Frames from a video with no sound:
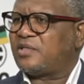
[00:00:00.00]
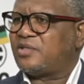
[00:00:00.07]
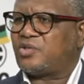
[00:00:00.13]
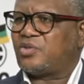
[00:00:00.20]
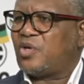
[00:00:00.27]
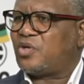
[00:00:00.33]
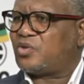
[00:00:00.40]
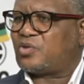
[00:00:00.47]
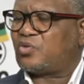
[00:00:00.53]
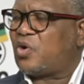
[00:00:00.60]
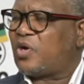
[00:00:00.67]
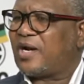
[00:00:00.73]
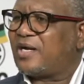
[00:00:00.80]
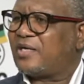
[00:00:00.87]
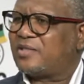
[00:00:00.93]
It's not
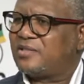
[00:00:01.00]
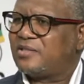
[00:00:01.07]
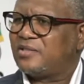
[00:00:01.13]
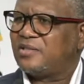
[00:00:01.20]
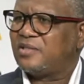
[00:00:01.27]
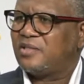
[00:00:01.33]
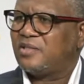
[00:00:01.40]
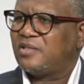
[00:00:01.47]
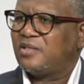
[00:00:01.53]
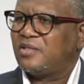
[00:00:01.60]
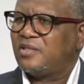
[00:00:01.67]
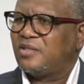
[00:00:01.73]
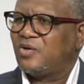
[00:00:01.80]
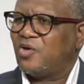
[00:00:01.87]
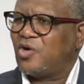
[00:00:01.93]
correct.
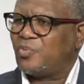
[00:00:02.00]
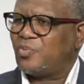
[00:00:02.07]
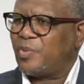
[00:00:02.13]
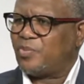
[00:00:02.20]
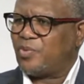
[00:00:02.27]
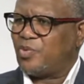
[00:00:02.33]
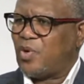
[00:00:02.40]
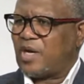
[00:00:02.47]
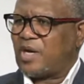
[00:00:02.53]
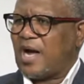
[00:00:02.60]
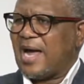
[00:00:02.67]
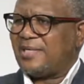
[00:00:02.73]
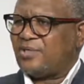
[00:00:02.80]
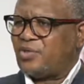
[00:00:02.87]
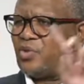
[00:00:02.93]
Or people who are
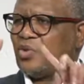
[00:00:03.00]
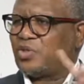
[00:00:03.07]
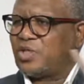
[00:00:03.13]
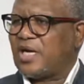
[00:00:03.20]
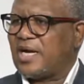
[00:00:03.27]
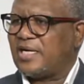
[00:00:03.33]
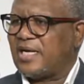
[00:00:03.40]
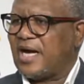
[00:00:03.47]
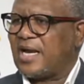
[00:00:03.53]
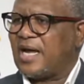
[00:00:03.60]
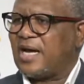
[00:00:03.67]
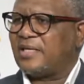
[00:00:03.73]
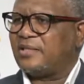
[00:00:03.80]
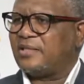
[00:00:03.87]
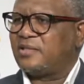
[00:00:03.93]
ideologically
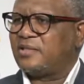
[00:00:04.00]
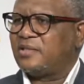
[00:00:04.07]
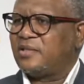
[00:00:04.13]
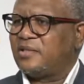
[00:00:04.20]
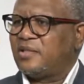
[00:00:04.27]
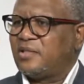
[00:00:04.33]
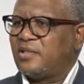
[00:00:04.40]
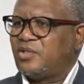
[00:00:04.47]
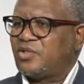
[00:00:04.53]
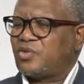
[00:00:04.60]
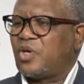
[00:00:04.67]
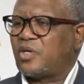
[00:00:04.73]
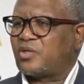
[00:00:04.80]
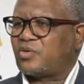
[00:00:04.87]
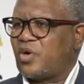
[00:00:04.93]
aligned. It's
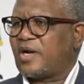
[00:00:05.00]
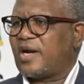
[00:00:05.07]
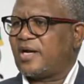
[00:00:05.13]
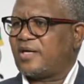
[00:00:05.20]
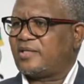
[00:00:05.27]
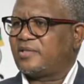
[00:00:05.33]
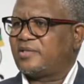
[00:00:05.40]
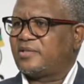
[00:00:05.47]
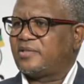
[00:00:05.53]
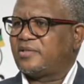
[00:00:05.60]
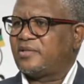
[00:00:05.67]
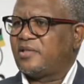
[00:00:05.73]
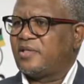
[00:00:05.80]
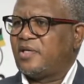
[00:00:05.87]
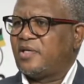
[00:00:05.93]
not correct.
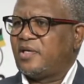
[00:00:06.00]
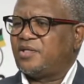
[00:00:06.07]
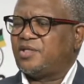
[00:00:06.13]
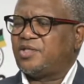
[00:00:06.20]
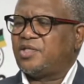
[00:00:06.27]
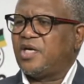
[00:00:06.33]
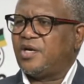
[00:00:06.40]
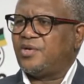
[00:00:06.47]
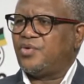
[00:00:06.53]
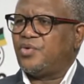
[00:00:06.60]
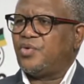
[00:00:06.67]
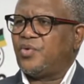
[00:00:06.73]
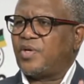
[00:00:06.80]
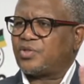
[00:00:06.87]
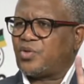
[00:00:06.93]
GNU
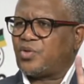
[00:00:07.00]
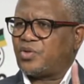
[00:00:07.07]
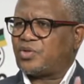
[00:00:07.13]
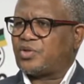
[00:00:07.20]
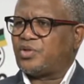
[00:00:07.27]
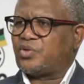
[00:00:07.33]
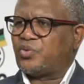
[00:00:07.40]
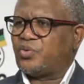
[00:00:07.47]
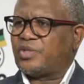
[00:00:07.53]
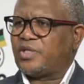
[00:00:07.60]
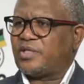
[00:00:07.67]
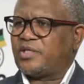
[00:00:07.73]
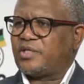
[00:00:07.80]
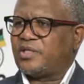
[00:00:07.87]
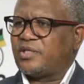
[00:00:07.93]
was
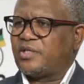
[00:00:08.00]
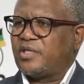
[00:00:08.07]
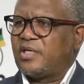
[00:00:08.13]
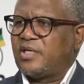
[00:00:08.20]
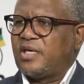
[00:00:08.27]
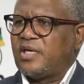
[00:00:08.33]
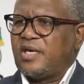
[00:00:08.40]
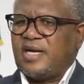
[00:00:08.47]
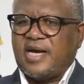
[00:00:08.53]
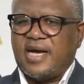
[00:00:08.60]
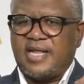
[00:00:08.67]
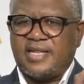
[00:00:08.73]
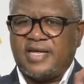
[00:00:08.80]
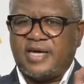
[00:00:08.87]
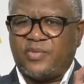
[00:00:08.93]
constituted,
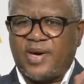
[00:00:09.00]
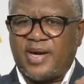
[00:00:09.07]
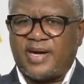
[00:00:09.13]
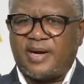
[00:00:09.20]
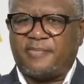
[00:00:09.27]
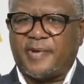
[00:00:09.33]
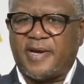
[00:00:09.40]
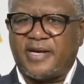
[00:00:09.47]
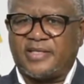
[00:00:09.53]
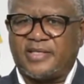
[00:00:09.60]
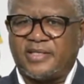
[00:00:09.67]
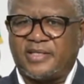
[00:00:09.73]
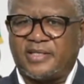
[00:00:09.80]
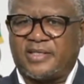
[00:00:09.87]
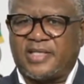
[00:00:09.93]
and then what
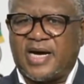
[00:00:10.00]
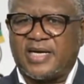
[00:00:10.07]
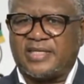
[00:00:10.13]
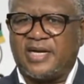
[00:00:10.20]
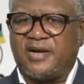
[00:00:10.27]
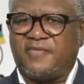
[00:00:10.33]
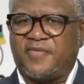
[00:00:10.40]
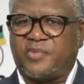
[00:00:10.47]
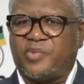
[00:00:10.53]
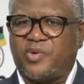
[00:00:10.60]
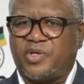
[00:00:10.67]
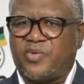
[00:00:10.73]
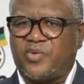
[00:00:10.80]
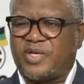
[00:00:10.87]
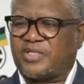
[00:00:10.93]
happened is that
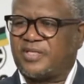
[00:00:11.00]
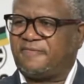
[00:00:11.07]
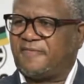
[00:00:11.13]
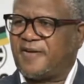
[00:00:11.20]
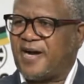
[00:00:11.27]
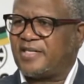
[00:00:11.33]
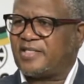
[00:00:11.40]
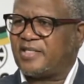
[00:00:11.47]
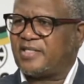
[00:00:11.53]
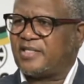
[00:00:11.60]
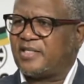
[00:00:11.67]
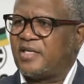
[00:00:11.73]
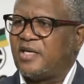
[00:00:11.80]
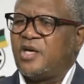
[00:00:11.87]
everybody was invited.